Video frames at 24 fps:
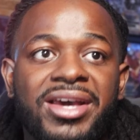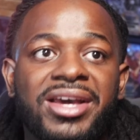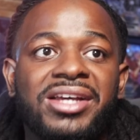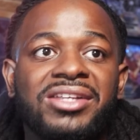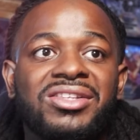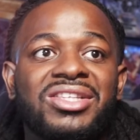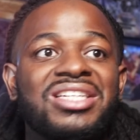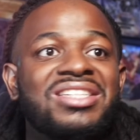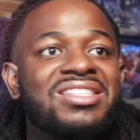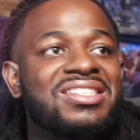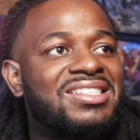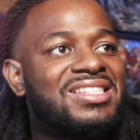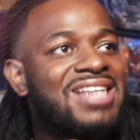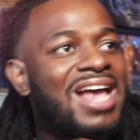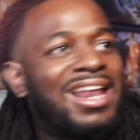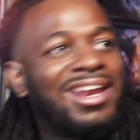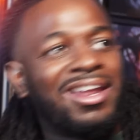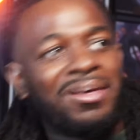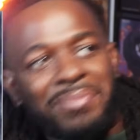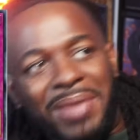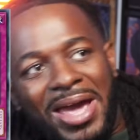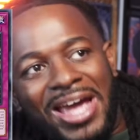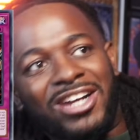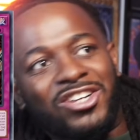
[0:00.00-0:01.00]
the
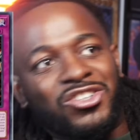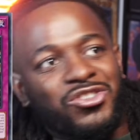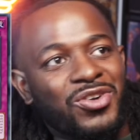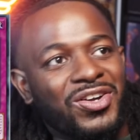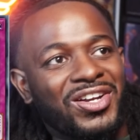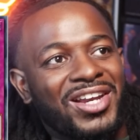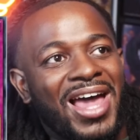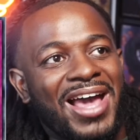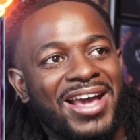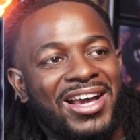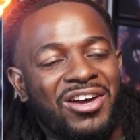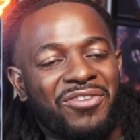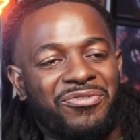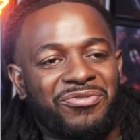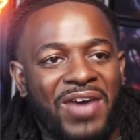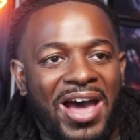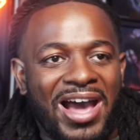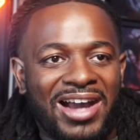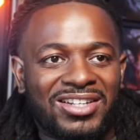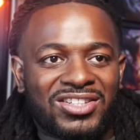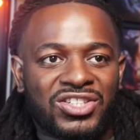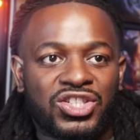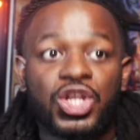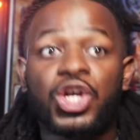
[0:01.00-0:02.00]
Salamandra-like
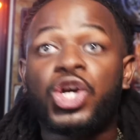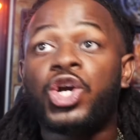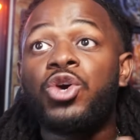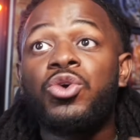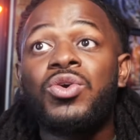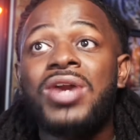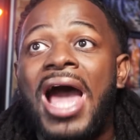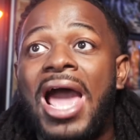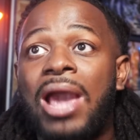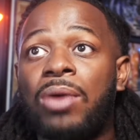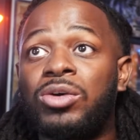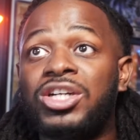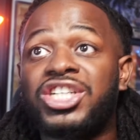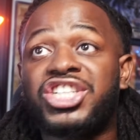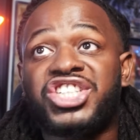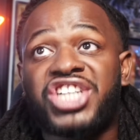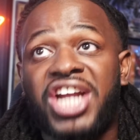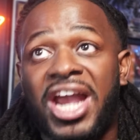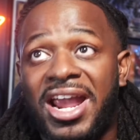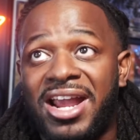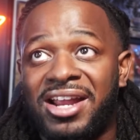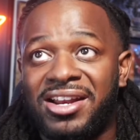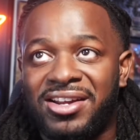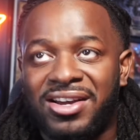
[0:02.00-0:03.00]
effect, the Kunai with
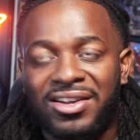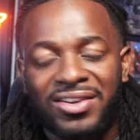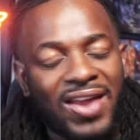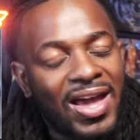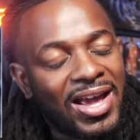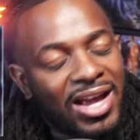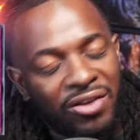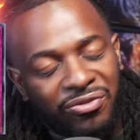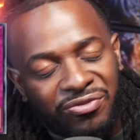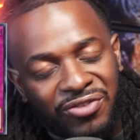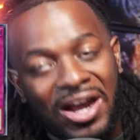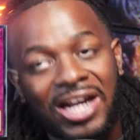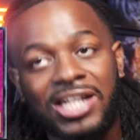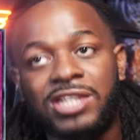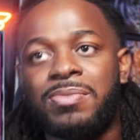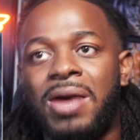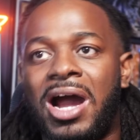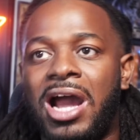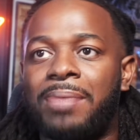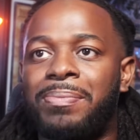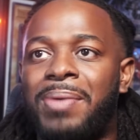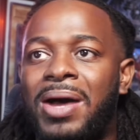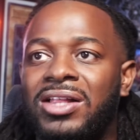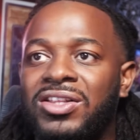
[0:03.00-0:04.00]
Chain-like effect,
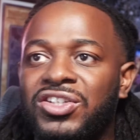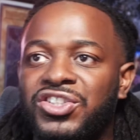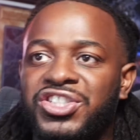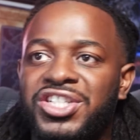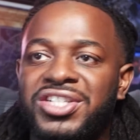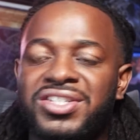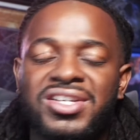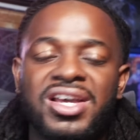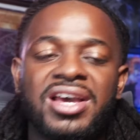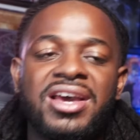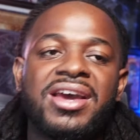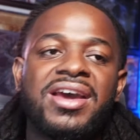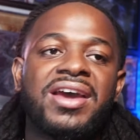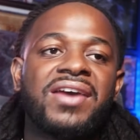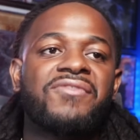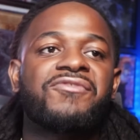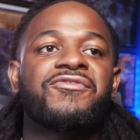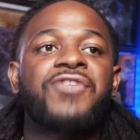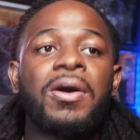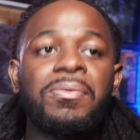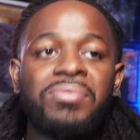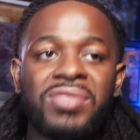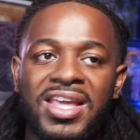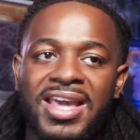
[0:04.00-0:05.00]
my apologies,
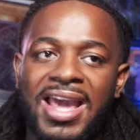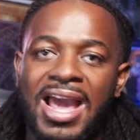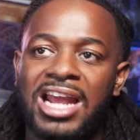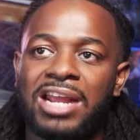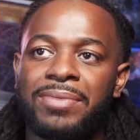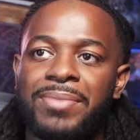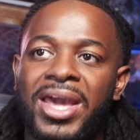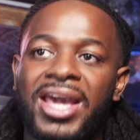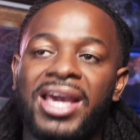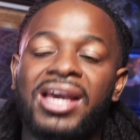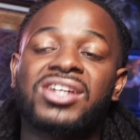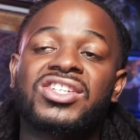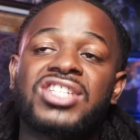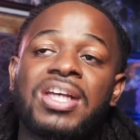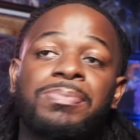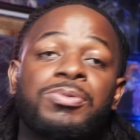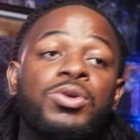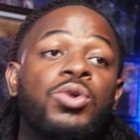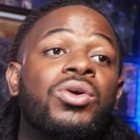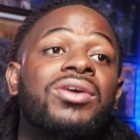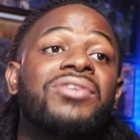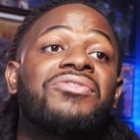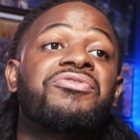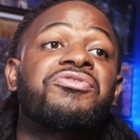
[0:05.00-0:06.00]
from the anime, except
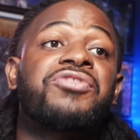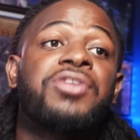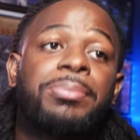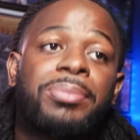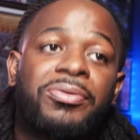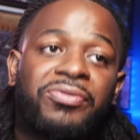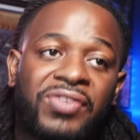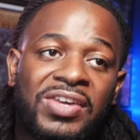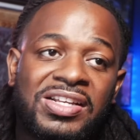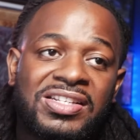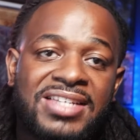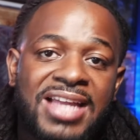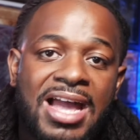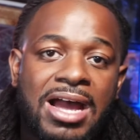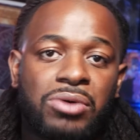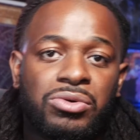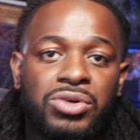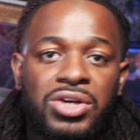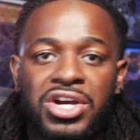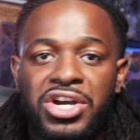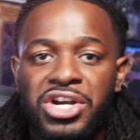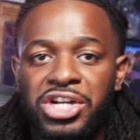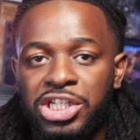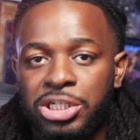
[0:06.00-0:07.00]
you can flip it face down
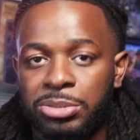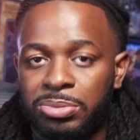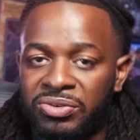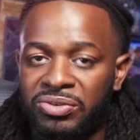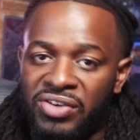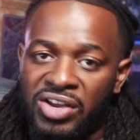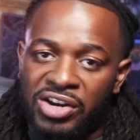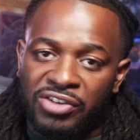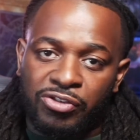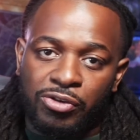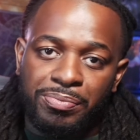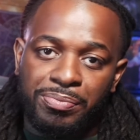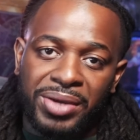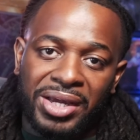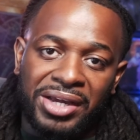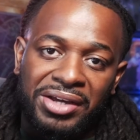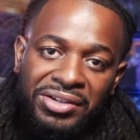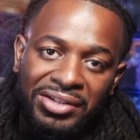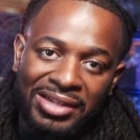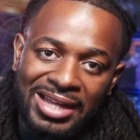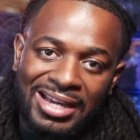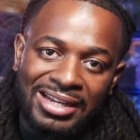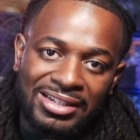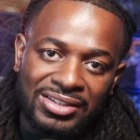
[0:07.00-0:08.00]
to prevent it from being
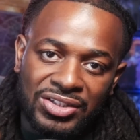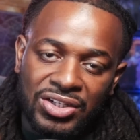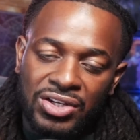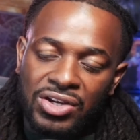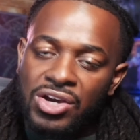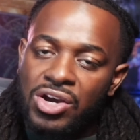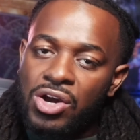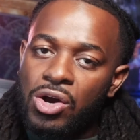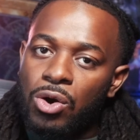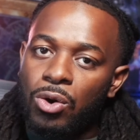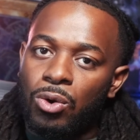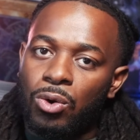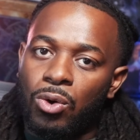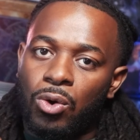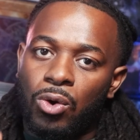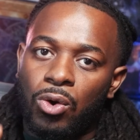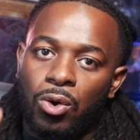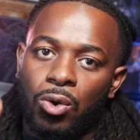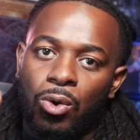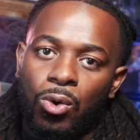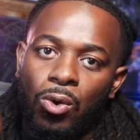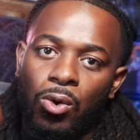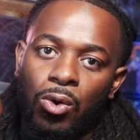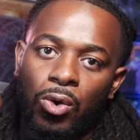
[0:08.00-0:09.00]
linked
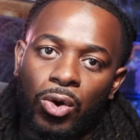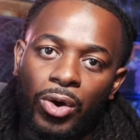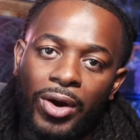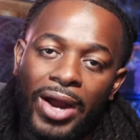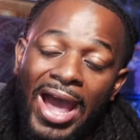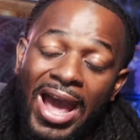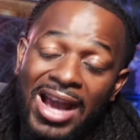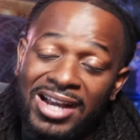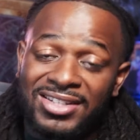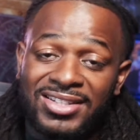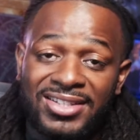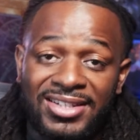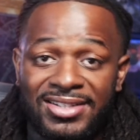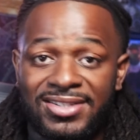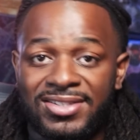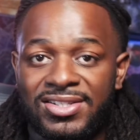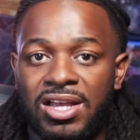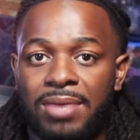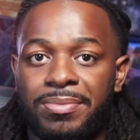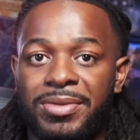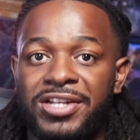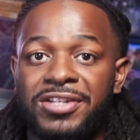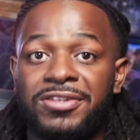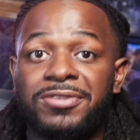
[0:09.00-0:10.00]
or Exceed
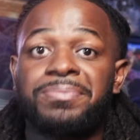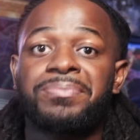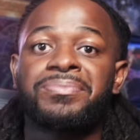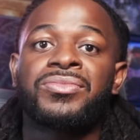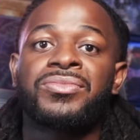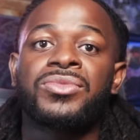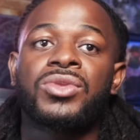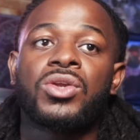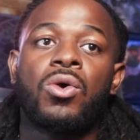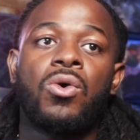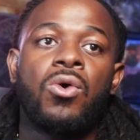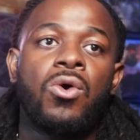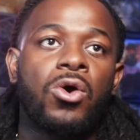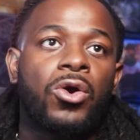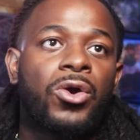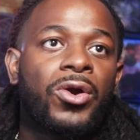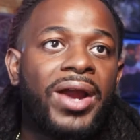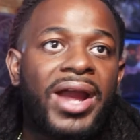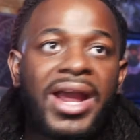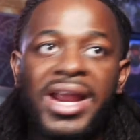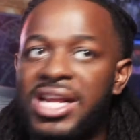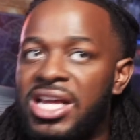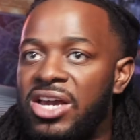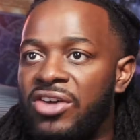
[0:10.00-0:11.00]
summoned, or
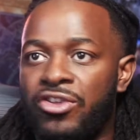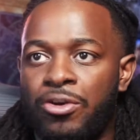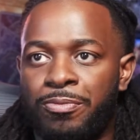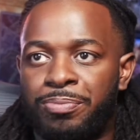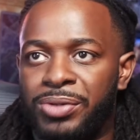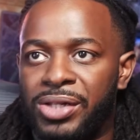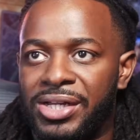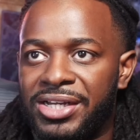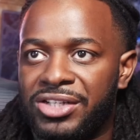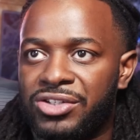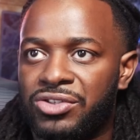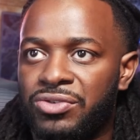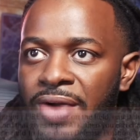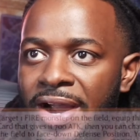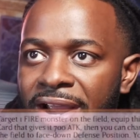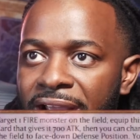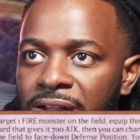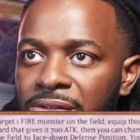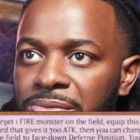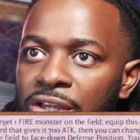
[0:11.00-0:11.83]
any other place, right?